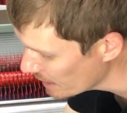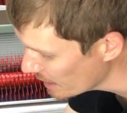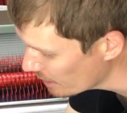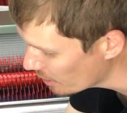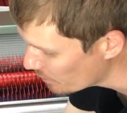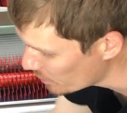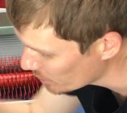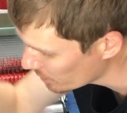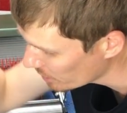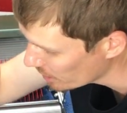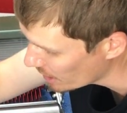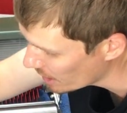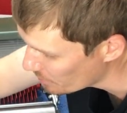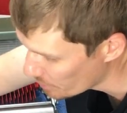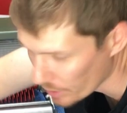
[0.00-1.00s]
then I'll put
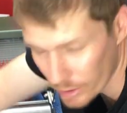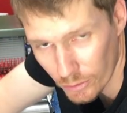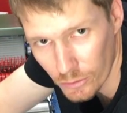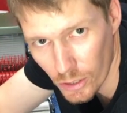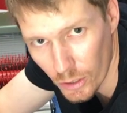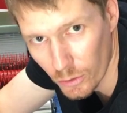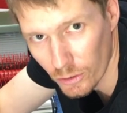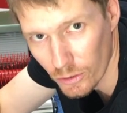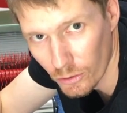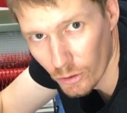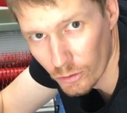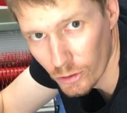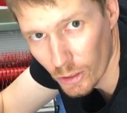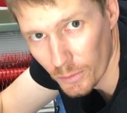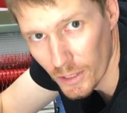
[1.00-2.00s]
a brick or two
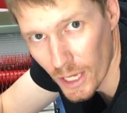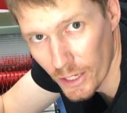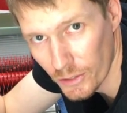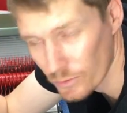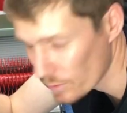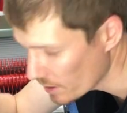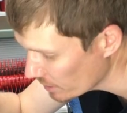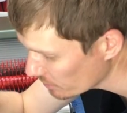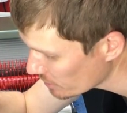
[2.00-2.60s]
on top of that as well.